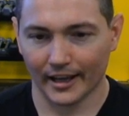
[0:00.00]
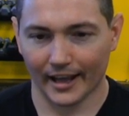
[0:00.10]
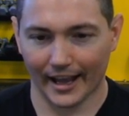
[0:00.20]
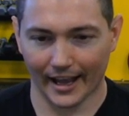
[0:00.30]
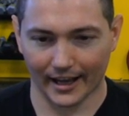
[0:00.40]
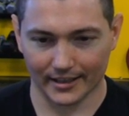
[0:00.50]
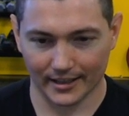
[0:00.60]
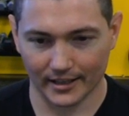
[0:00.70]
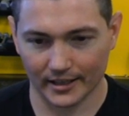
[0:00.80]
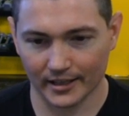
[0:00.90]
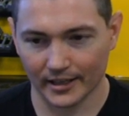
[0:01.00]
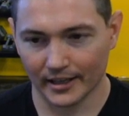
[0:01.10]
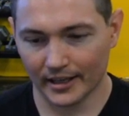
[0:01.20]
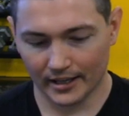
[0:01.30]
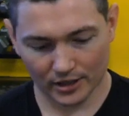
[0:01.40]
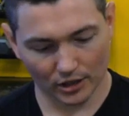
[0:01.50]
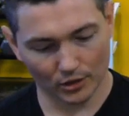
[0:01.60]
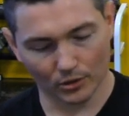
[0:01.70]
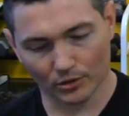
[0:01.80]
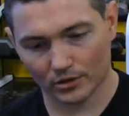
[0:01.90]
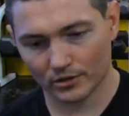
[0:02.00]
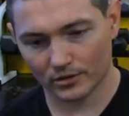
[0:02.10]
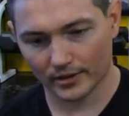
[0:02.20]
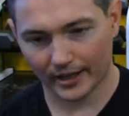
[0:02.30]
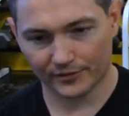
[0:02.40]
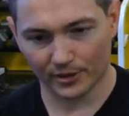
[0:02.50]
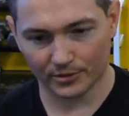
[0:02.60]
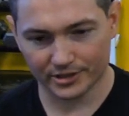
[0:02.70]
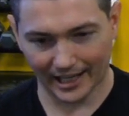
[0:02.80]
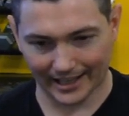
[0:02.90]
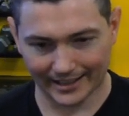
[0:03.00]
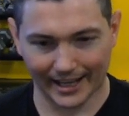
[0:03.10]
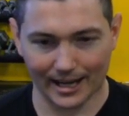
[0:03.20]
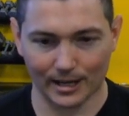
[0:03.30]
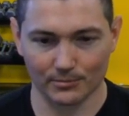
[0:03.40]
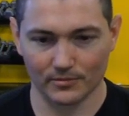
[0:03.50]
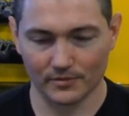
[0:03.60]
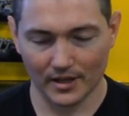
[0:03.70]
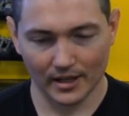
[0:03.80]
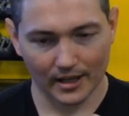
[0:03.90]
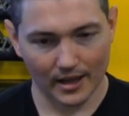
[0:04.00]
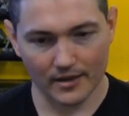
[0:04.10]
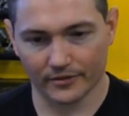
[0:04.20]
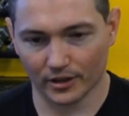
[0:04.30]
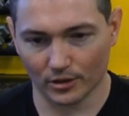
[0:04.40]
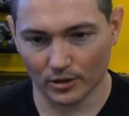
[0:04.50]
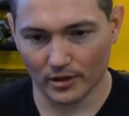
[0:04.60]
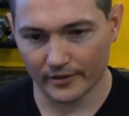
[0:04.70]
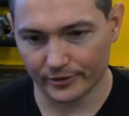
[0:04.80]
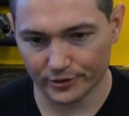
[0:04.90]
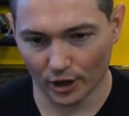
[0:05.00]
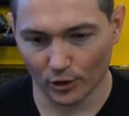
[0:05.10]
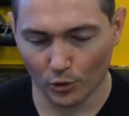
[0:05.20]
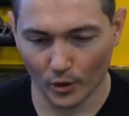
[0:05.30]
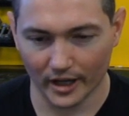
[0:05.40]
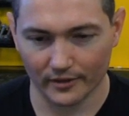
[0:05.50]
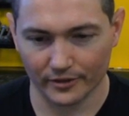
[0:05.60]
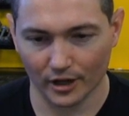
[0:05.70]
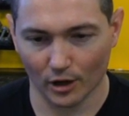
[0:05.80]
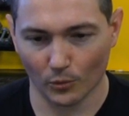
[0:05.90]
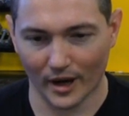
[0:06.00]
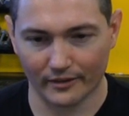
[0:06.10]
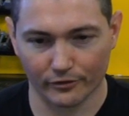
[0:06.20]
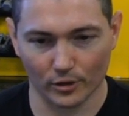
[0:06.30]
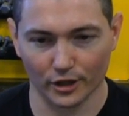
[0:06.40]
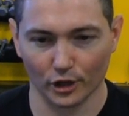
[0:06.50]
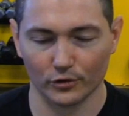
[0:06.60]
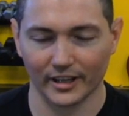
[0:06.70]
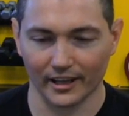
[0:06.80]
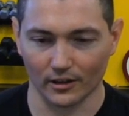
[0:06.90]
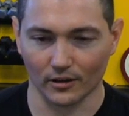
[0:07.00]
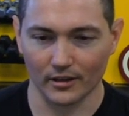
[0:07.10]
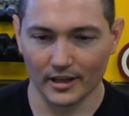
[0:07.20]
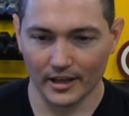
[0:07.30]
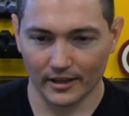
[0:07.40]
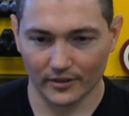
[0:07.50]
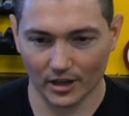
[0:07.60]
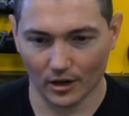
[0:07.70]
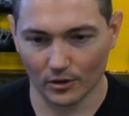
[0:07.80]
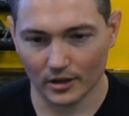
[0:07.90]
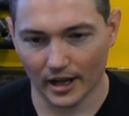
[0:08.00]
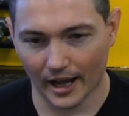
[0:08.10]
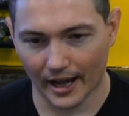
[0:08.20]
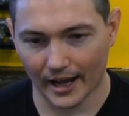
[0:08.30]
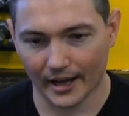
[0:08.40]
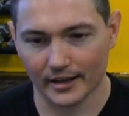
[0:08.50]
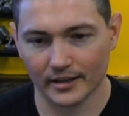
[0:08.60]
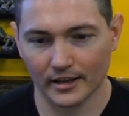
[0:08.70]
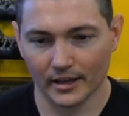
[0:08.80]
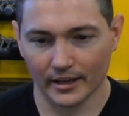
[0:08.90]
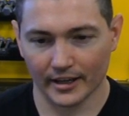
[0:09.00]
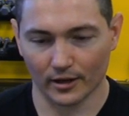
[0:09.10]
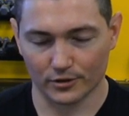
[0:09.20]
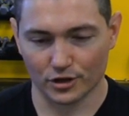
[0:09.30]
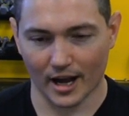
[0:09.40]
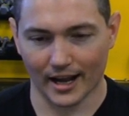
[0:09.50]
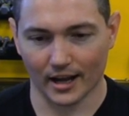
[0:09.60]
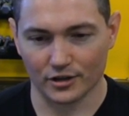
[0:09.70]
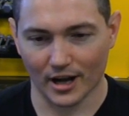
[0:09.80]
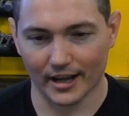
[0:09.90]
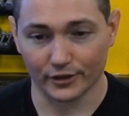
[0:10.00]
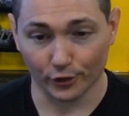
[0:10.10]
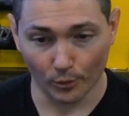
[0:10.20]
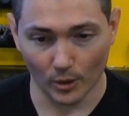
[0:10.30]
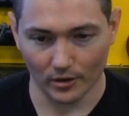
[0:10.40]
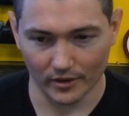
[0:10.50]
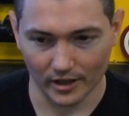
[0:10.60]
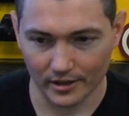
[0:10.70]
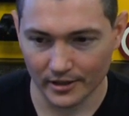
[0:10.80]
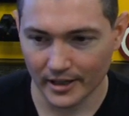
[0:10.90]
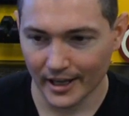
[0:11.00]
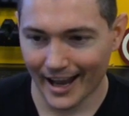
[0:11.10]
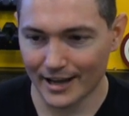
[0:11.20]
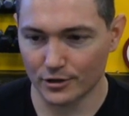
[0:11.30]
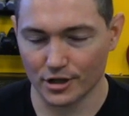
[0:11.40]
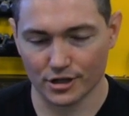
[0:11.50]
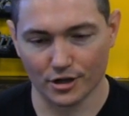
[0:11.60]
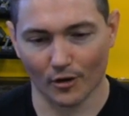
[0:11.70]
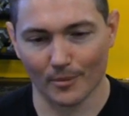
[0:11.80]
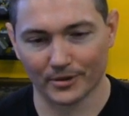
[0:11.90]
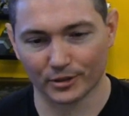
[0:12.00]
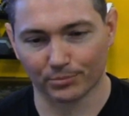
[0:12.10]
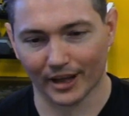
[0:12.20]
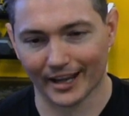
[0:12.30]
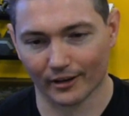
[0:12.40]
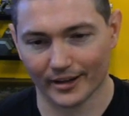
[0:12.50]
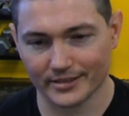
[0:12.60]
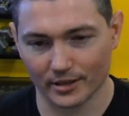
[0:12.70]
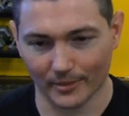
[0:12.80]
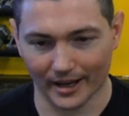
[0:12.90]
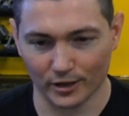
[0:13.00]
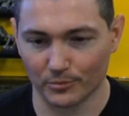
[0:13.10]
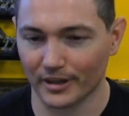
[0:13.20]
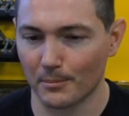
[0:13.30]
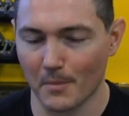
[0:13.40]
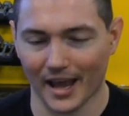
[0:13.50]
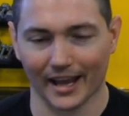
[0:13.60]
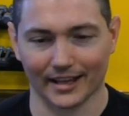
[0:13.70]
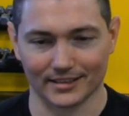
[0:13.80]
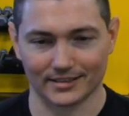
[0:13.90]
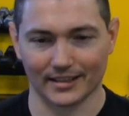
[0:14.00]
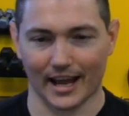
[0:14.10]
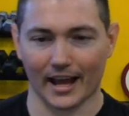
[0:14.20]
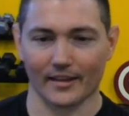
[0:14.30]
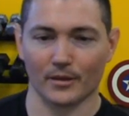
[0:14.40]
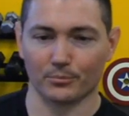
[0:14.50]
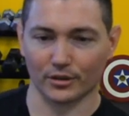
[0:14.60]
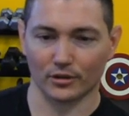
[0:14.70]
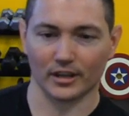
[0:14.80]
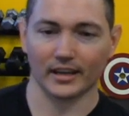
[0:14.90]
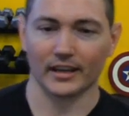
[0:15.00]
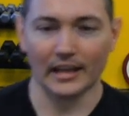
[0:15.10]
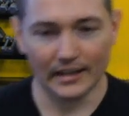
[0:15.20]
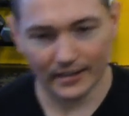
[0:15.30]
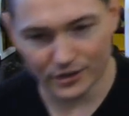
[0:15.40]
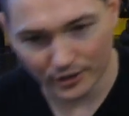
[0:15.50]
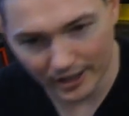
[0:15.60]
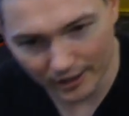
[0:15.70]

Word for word: And you, if you stay in the game, if you, if you don't quit, if you don't wait for a new deal, if you don't uh, you know, try, try a do-over, and you just show up and you play your instrument, you'd be amazed at the beauty that you can